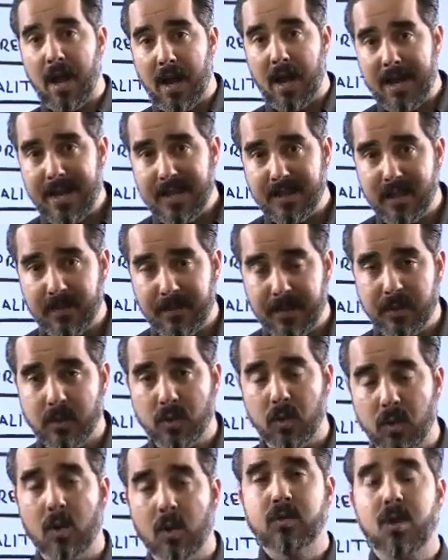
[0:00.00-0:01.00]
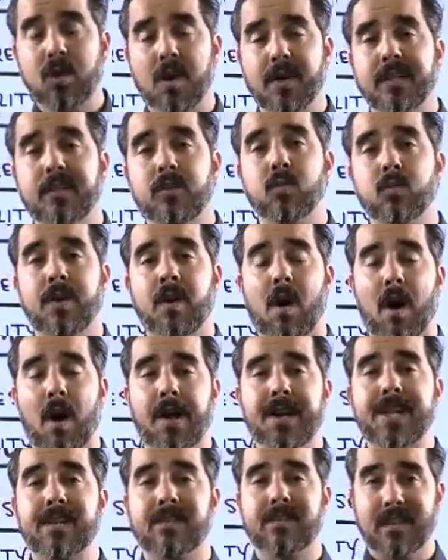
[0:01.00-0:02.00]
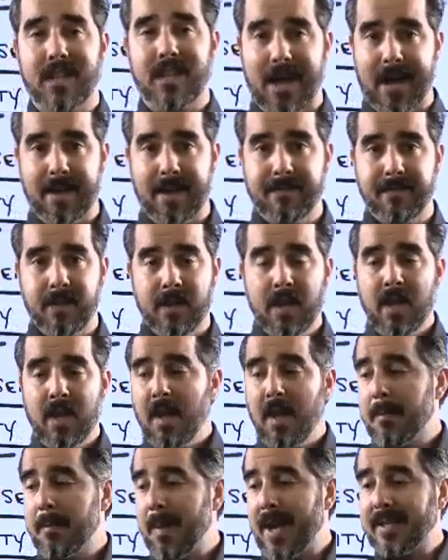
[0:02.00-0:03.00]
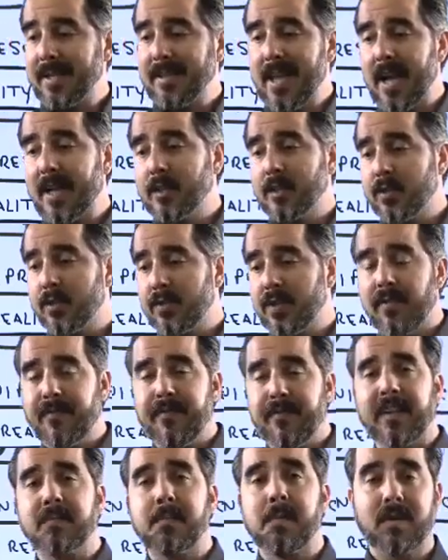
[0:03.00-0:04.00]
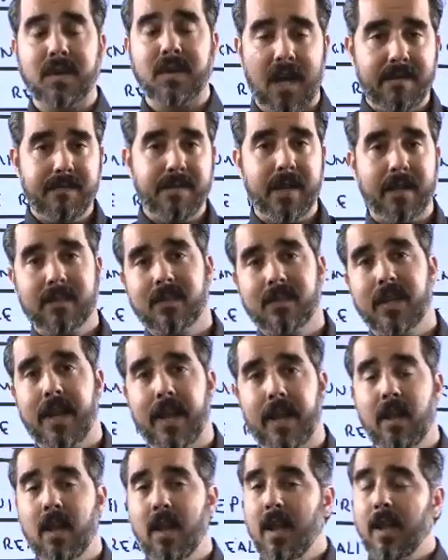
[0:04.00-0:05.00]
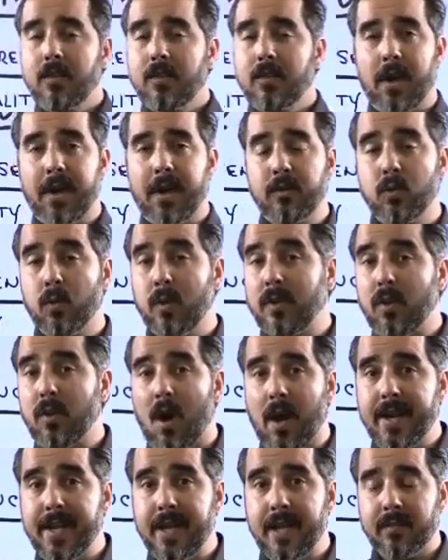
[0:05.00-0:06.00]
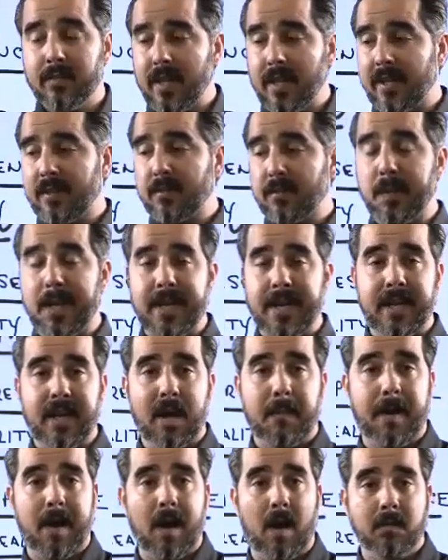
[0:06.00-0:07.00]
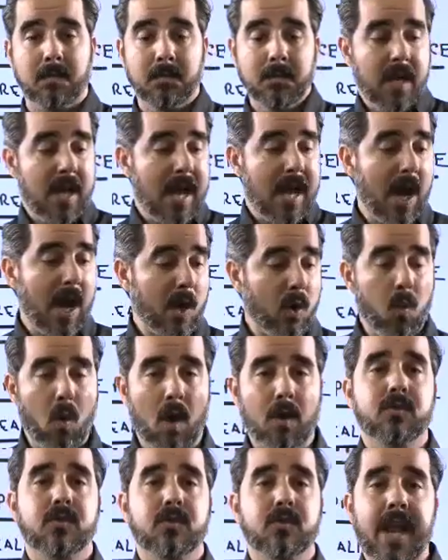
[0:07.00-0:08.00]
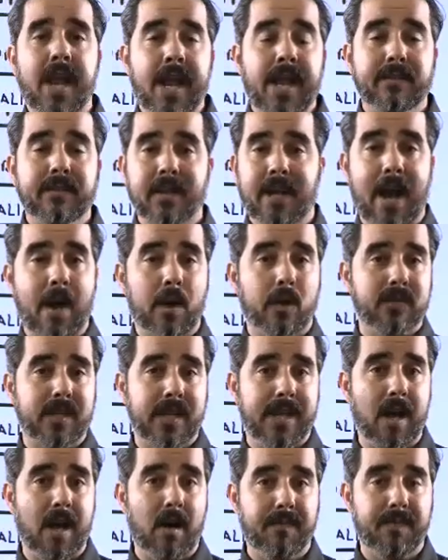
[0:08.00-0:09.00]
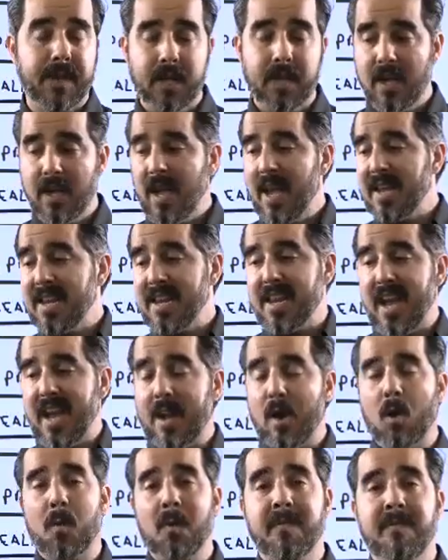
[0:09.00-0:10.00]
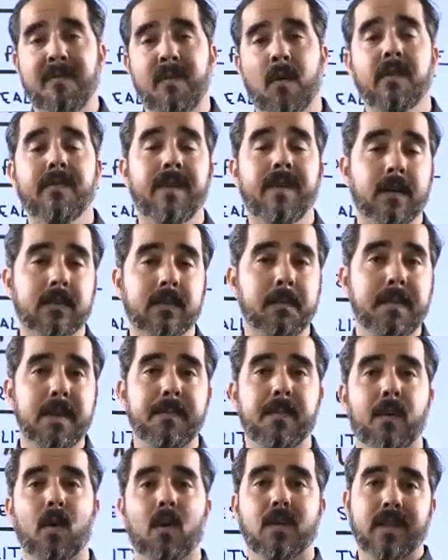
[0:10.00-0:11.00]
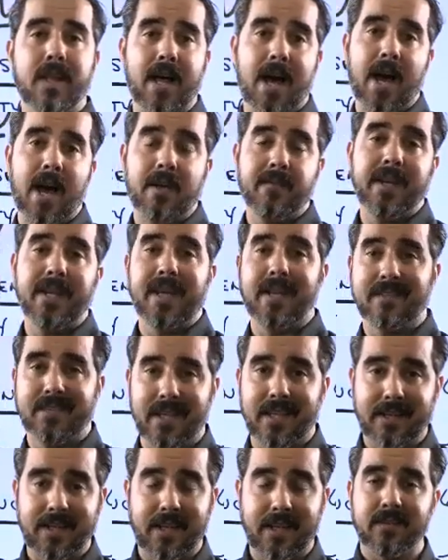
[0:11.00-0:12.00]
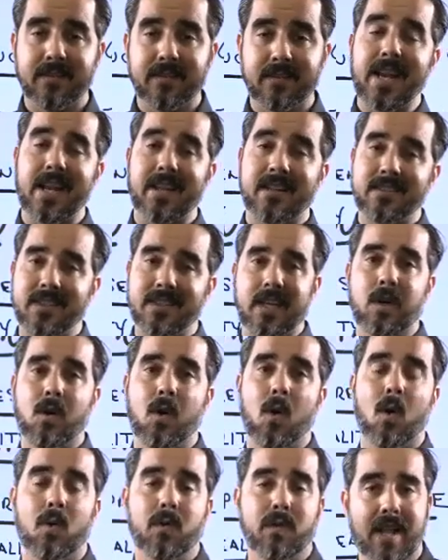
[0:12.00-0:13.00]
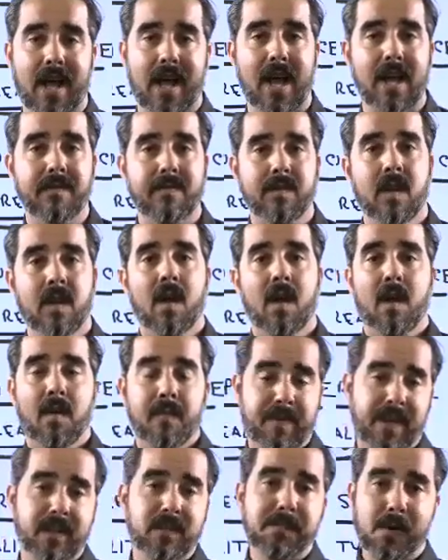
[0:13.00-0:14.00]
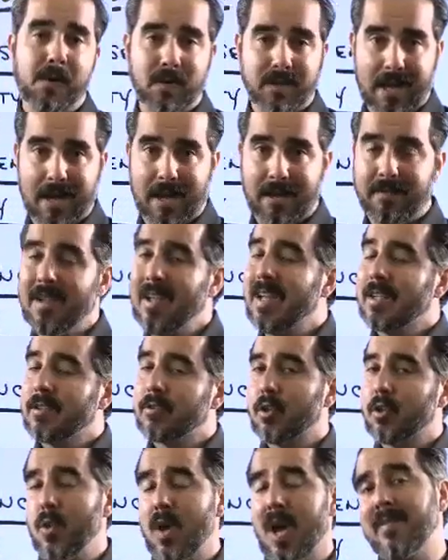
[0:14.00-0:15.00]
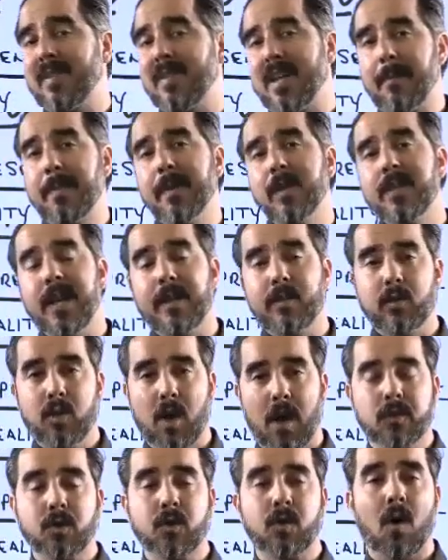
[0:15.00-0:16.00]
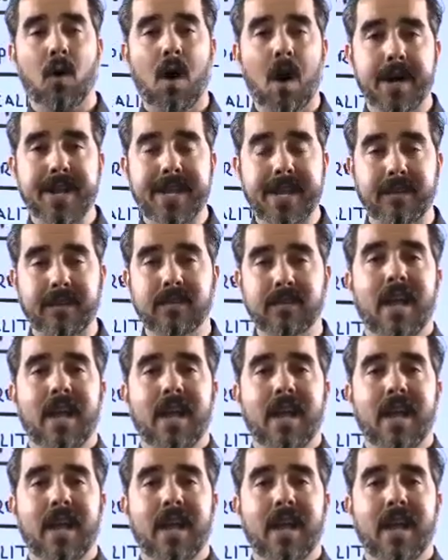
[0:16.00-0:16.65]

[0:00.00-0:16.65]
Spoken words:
individual talking to an audience live. My dad just did a Facebook Live yesterday, talking to his audience, explaining about how to wash their hands and how to stay healthy. He had over 4,000 people live in attendance in a single live Facebook Live. So you have the ability to talk to your audience